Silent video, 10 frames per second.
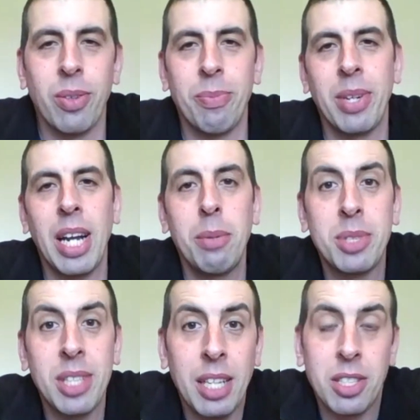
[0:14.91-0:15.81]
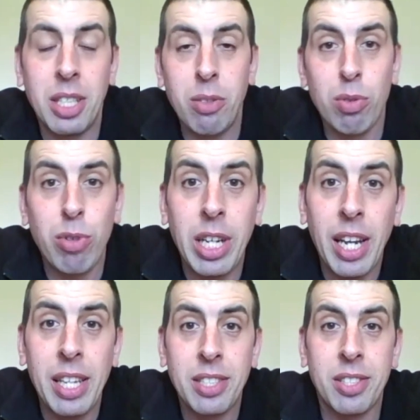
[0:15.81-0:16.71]
My name's Anthony
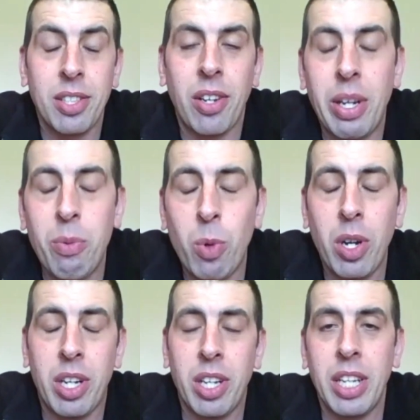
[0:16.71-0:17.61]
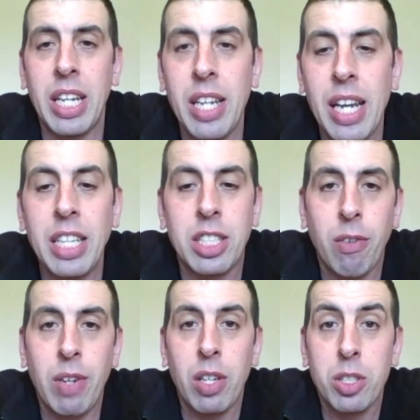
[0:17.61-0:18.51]
Rodriguez. I work at the East
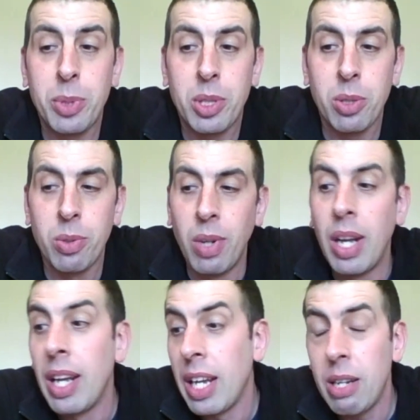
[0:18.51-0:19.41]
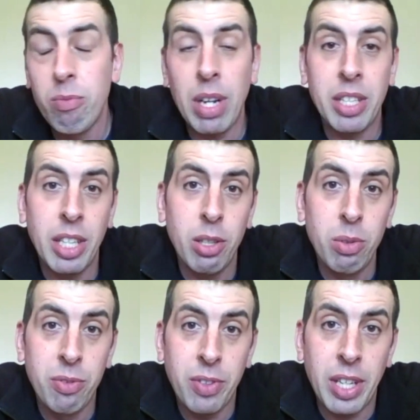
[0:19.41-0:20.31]
Surrey Hospital in Red Hill
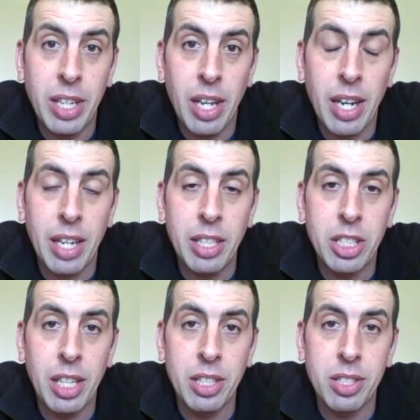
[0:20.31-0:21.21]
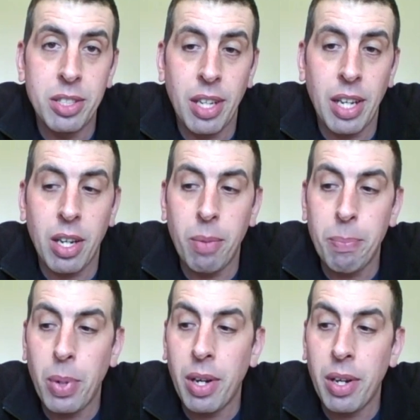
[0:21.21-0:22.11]
for the NHS, and I'm
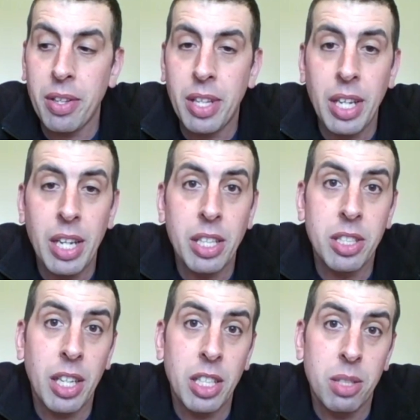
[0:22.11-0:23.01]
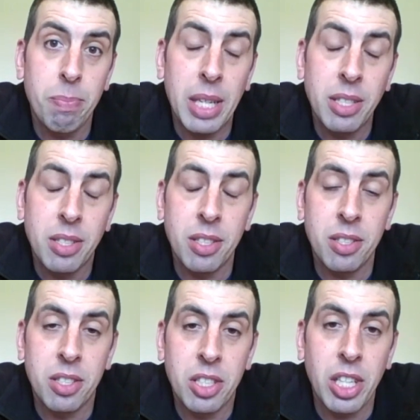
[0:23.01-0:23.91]
part of the estates
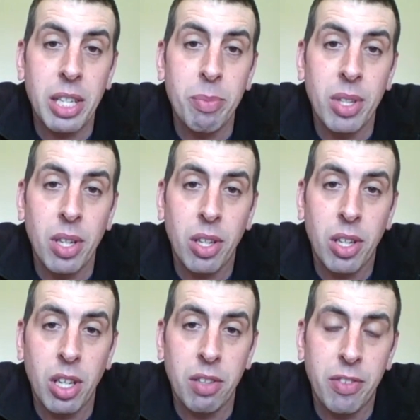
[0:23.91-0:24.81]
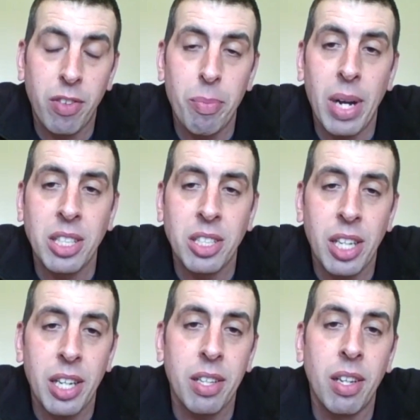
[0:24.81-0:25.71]
maintenance team that look after and
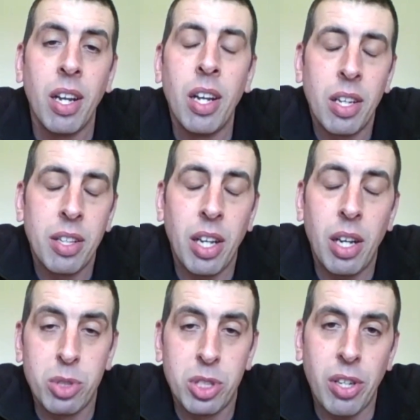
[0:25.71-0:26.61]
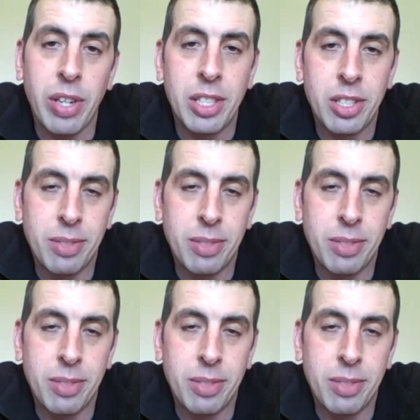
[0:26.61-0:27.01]
maintain the whole site.